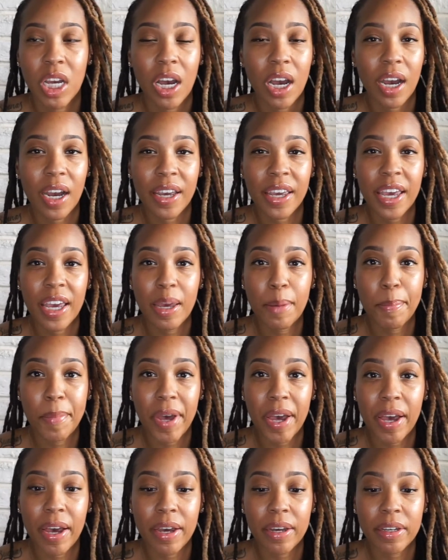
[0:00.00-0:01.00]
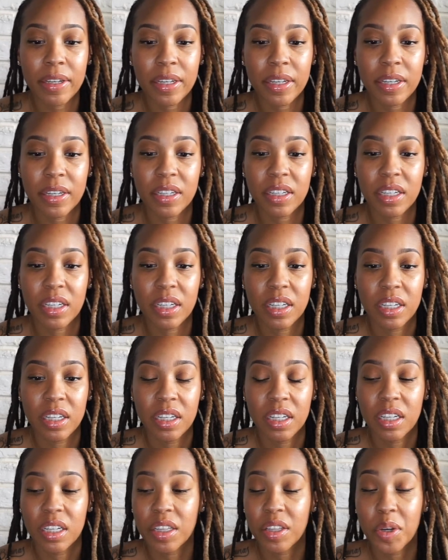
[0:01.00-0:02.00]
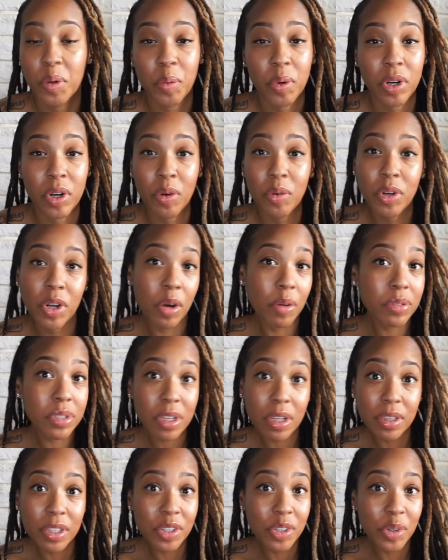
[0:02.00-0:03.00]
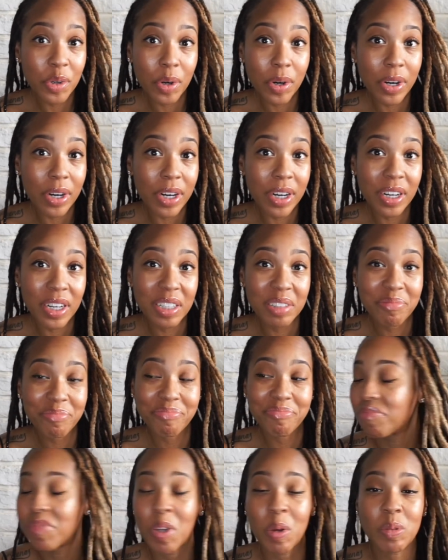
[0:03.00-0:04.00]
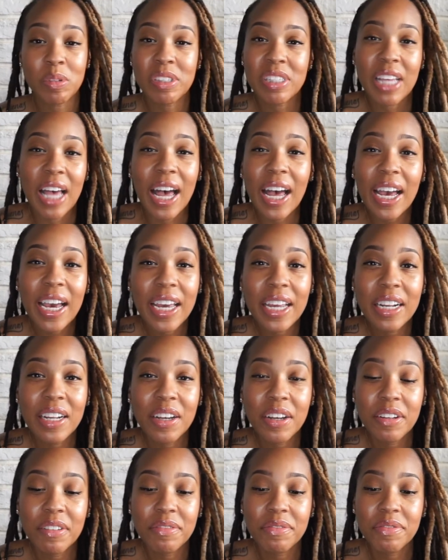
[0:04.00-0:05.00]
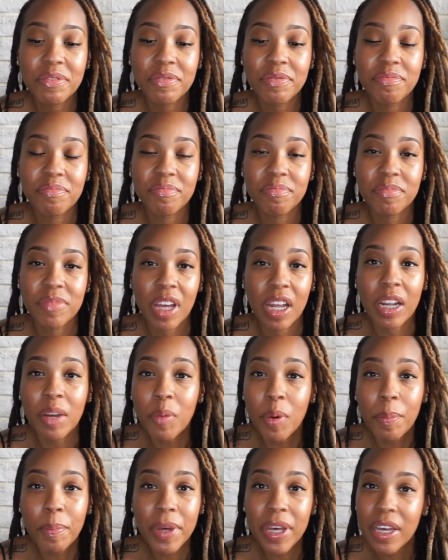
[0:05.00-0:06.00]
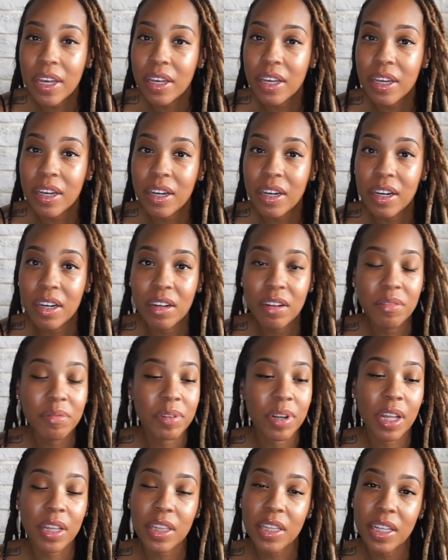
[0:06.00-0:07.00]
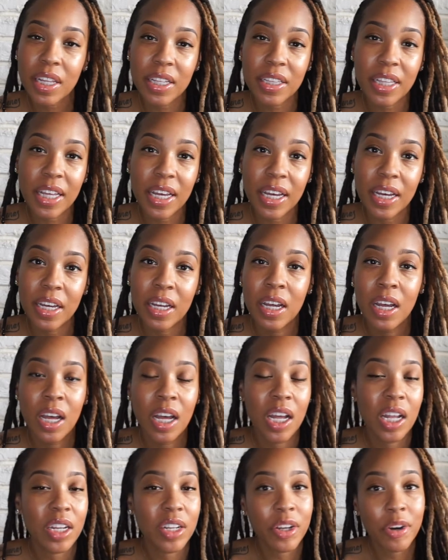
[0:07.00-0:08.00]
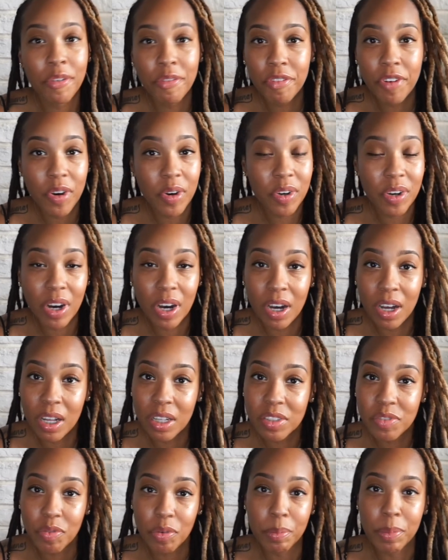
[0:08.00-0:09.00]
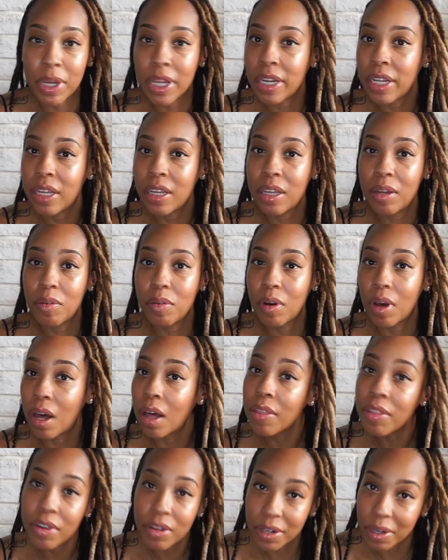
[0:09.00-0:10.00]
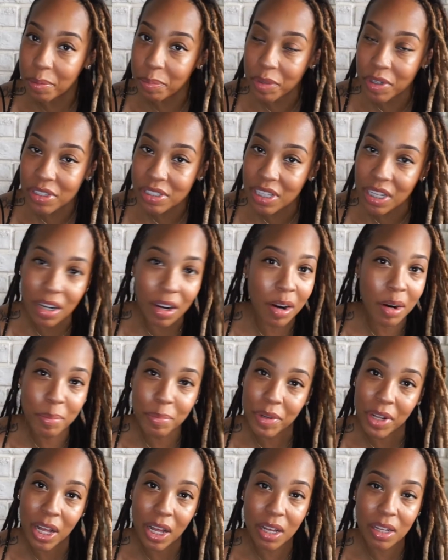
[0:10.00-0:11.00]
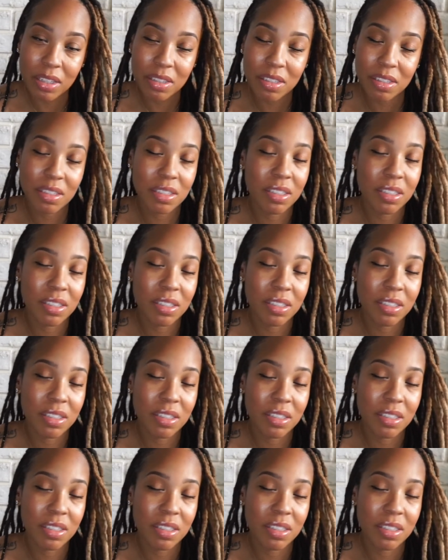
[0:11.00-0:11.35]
I came back. There were no notes on the door. No sign of anyone being here. Nothing like that. No phone calls from any other numbers that aren't blocked.